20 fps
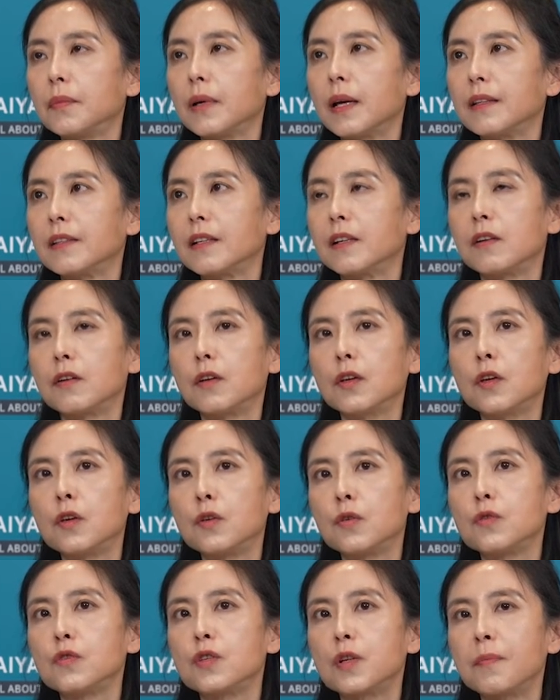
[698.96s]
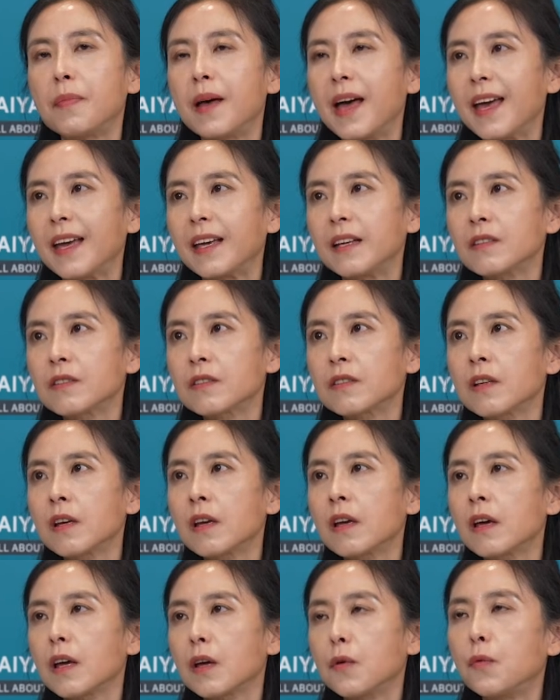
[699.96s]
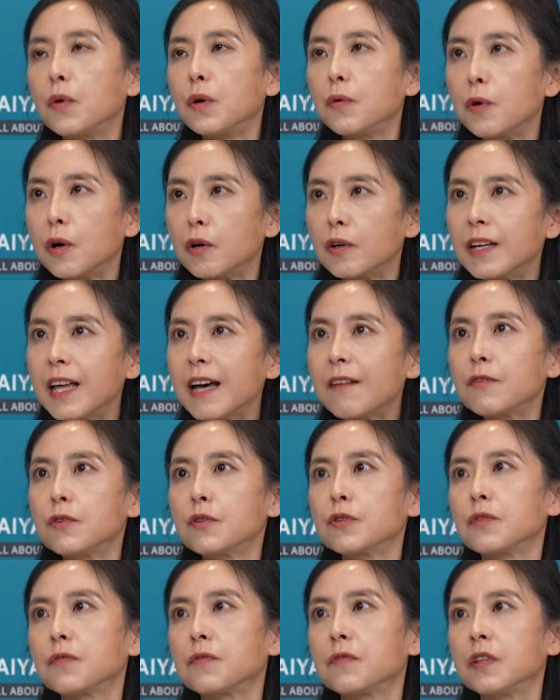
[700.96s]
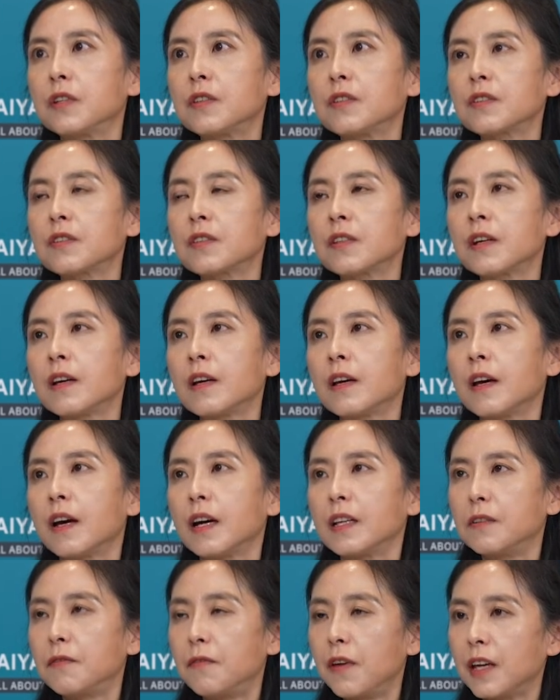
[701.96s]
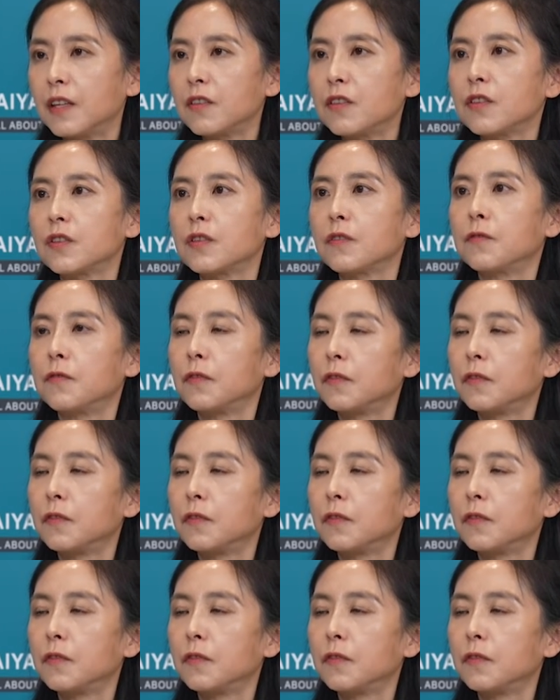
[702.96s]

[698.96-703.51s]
the huge base, and we will leverage this advantage,